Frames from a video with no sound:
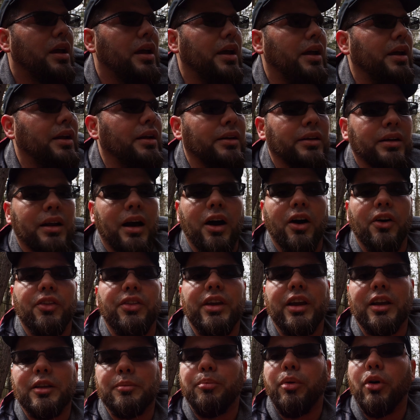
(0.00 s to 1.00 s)
And how
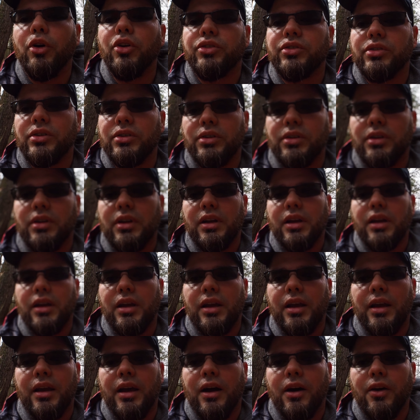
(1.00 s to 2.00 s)
the exposure
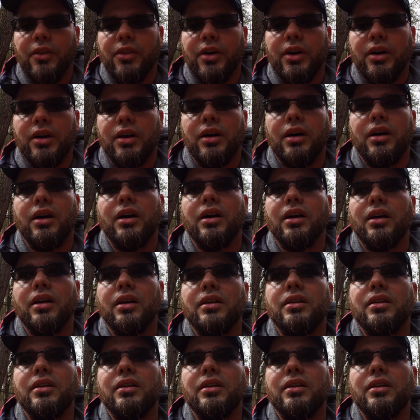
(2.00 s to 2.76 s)
and how the